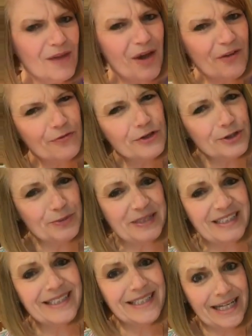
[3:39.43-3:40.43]
my fruit's
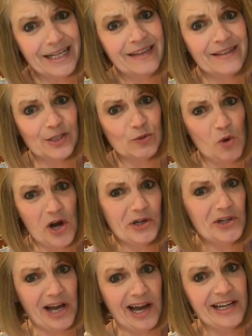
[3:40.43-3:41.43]
been sitting in this
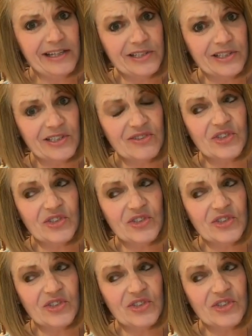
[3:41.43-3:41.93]
water and ice